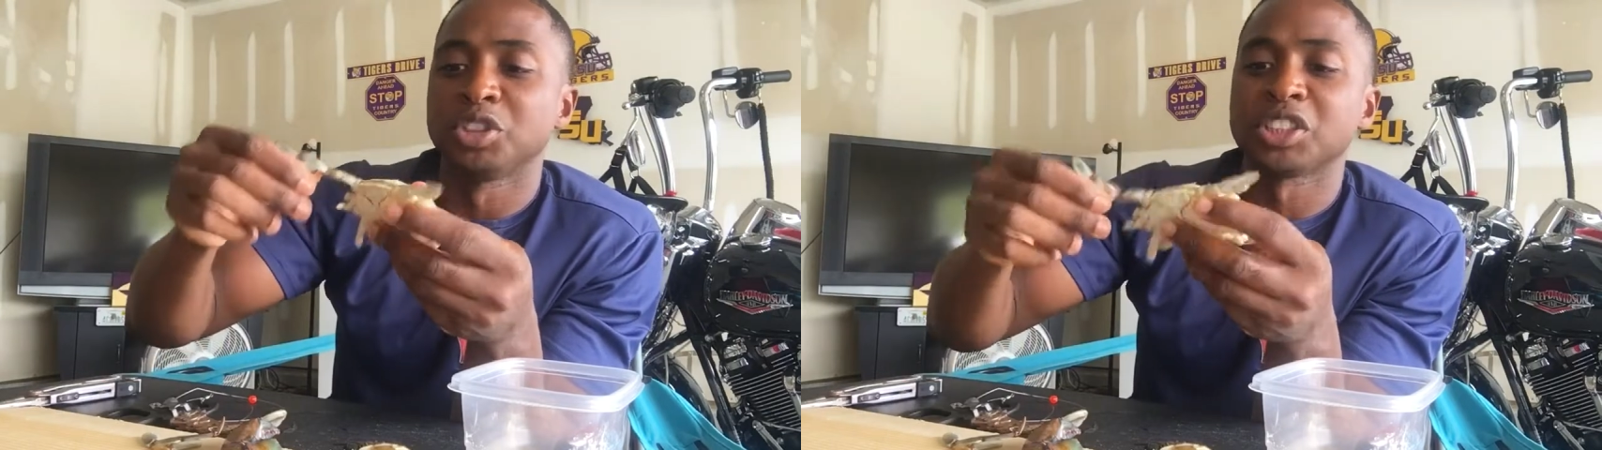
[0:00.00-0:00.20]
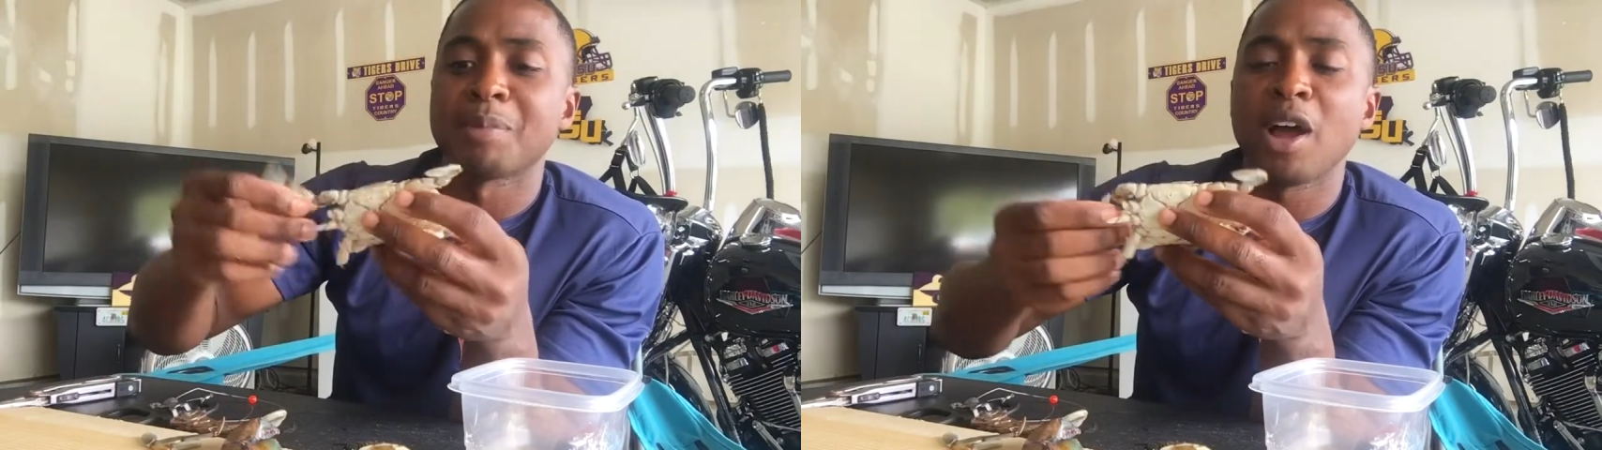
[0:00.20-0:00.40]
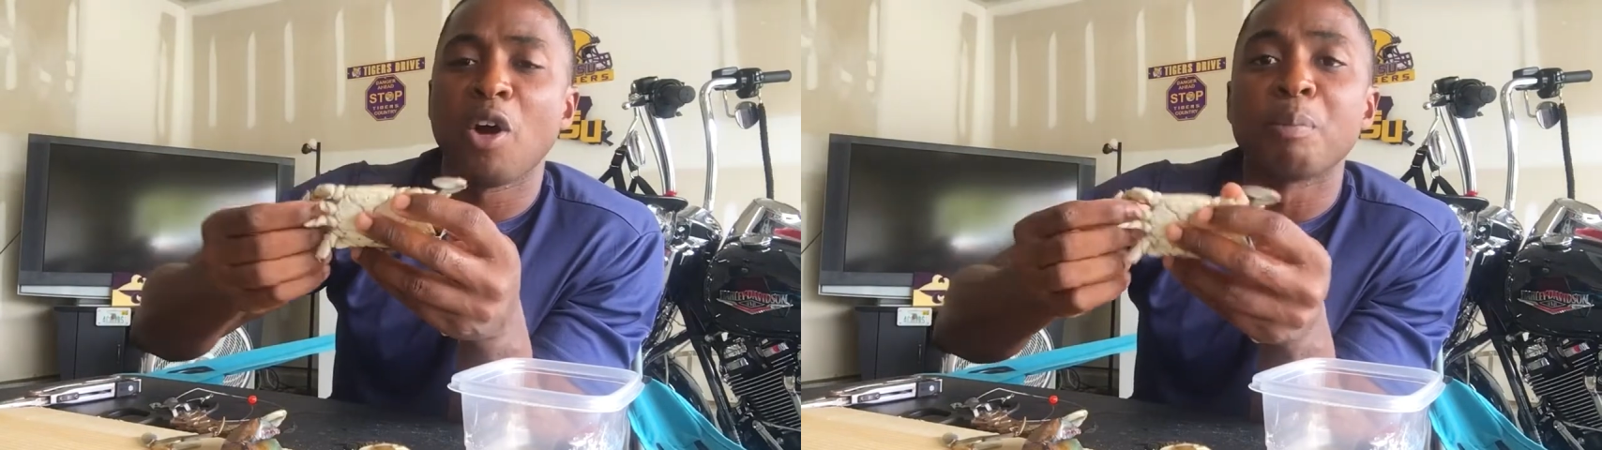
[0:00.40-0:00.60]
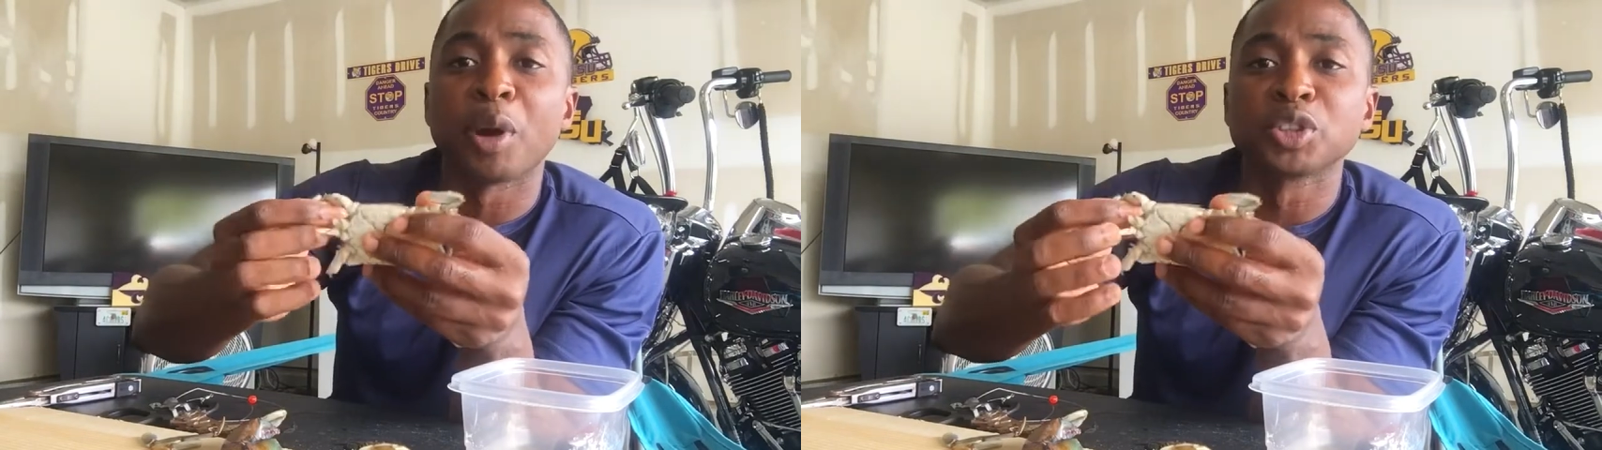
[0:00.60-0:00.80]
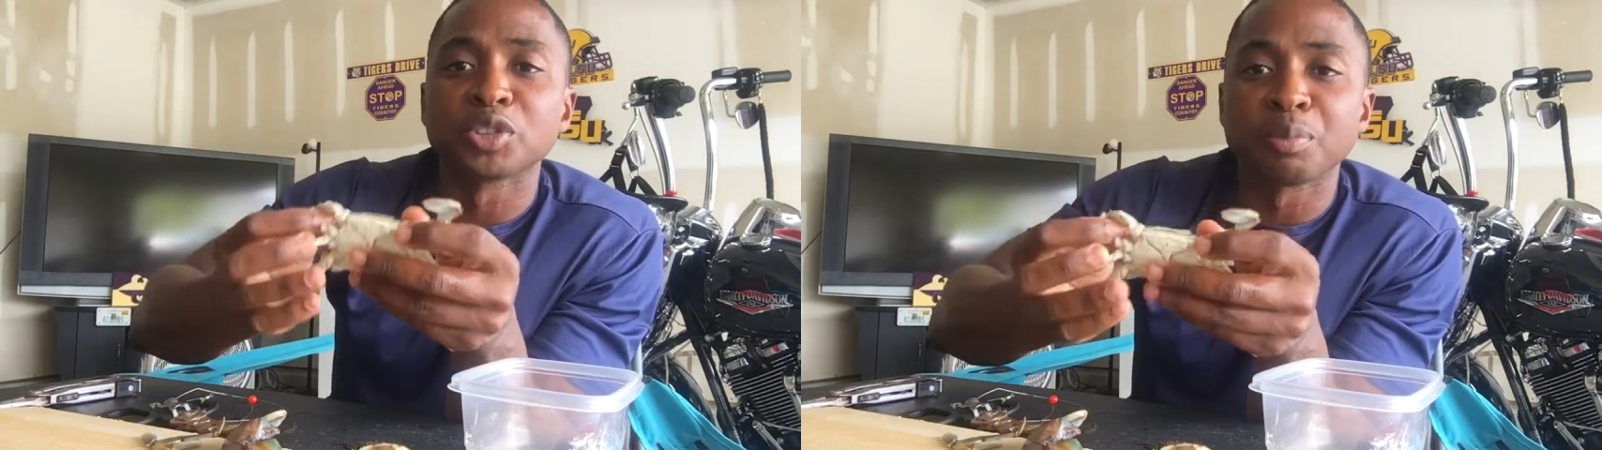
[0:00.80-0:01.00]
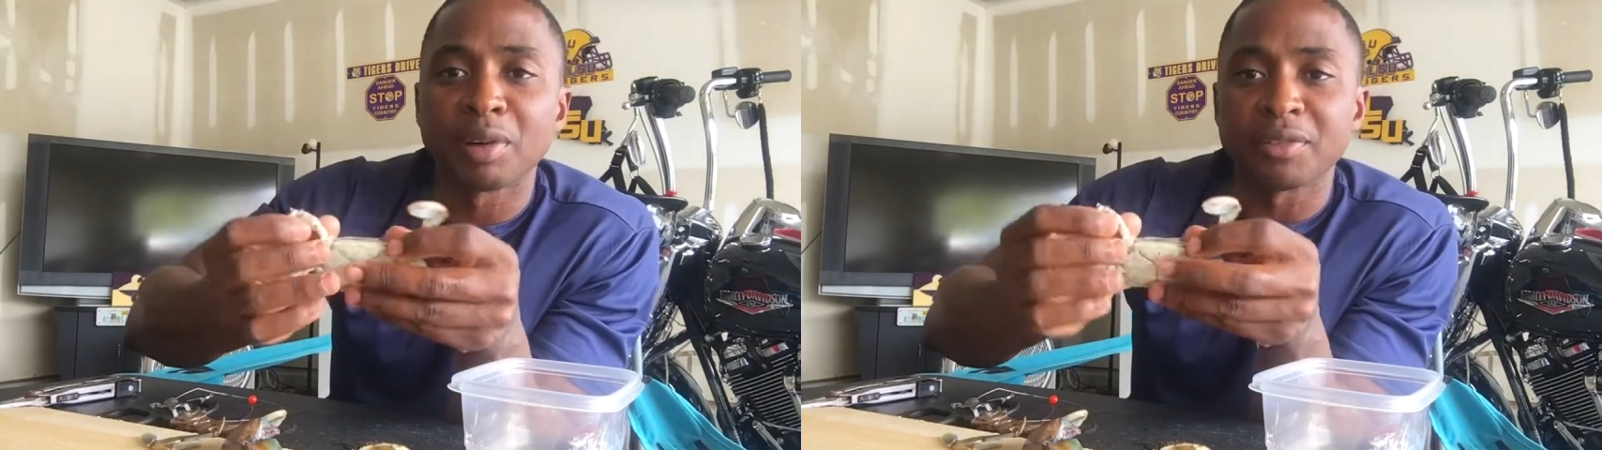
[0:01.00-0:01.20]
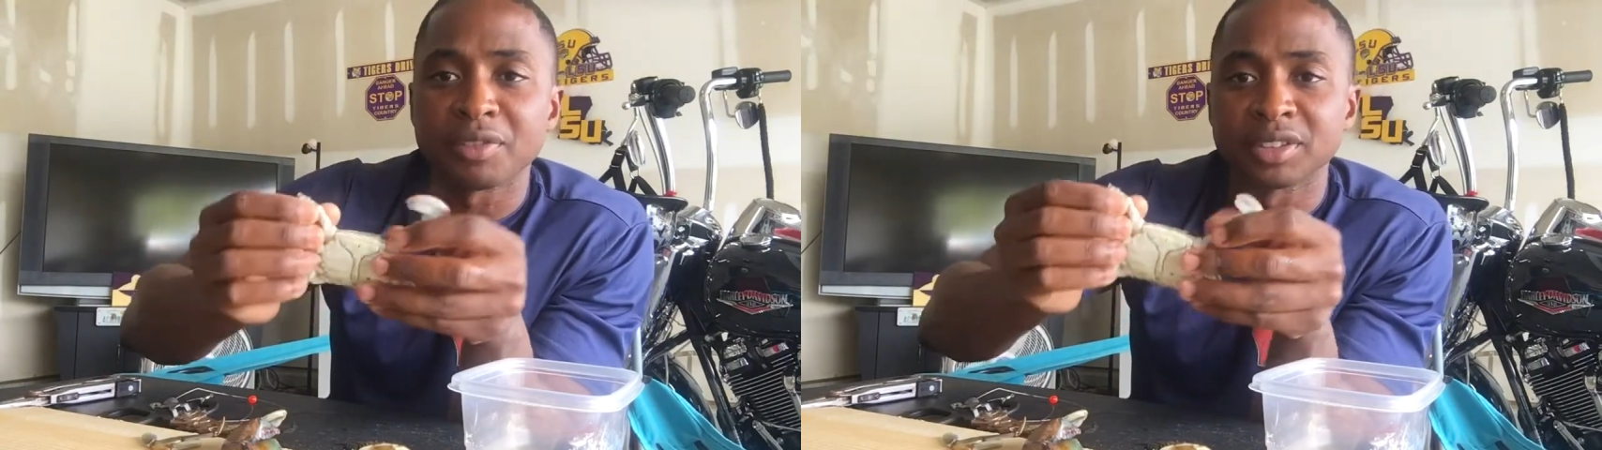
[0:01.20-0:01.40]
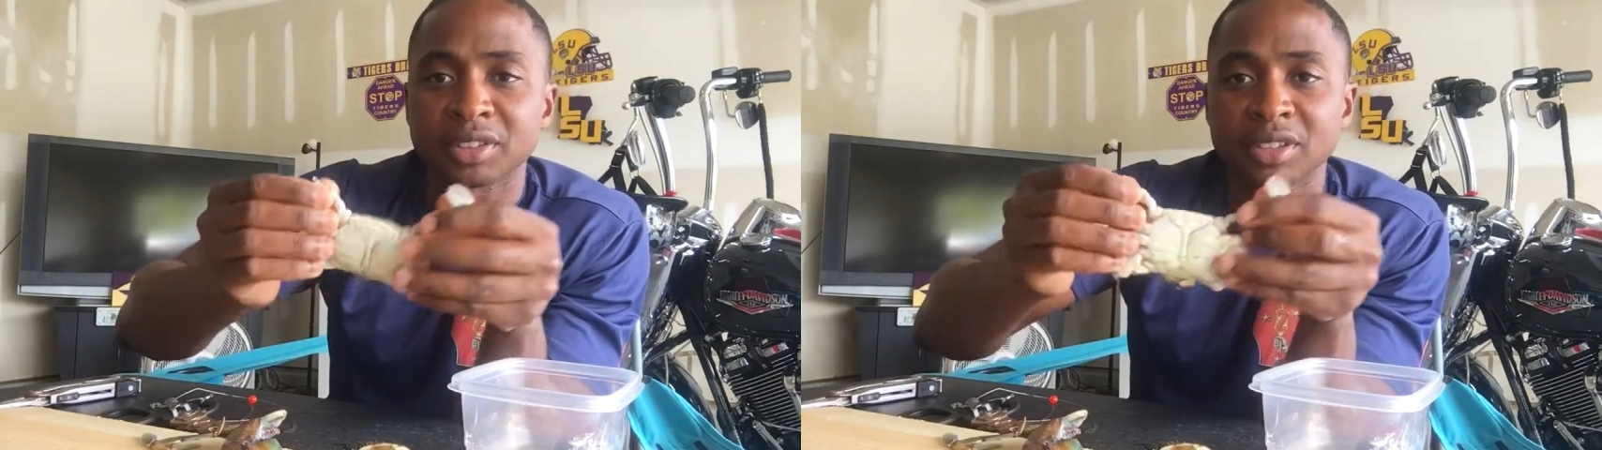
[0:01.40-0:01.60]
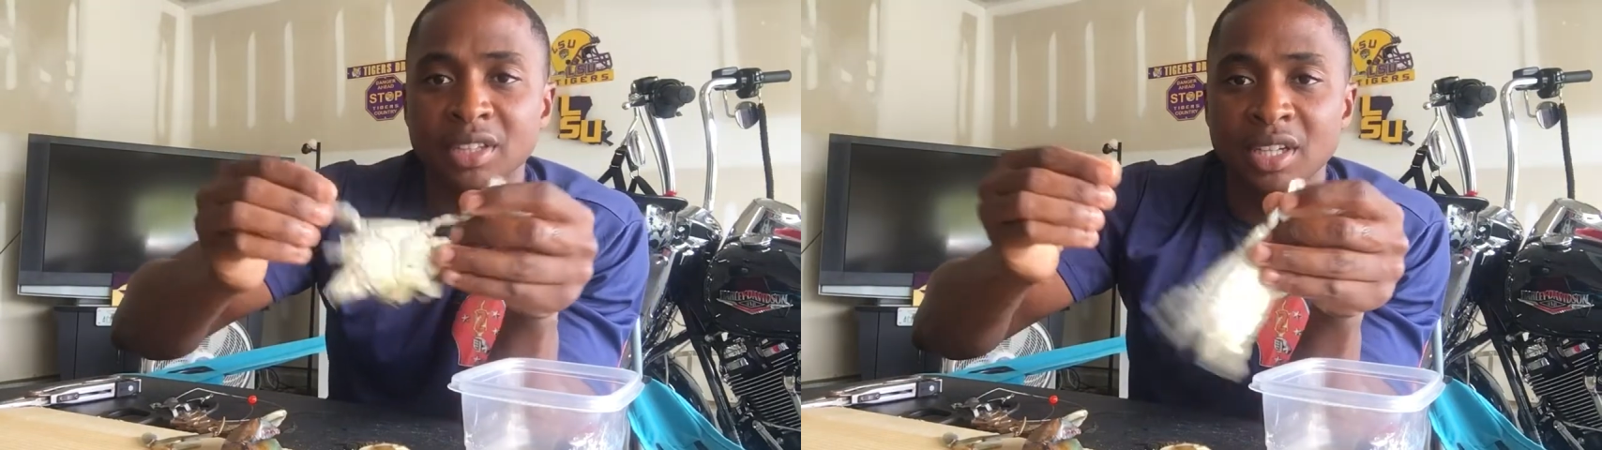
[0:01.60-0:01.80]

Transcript: just my own personal preference.